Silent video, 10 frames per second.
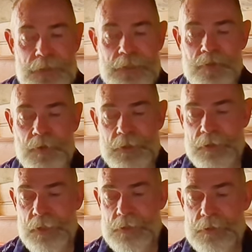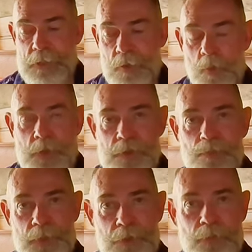Dietrich was a
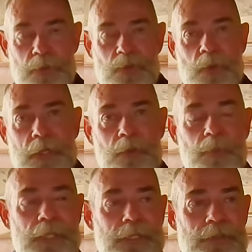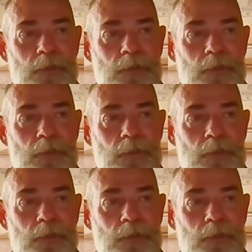bit of a trailblazer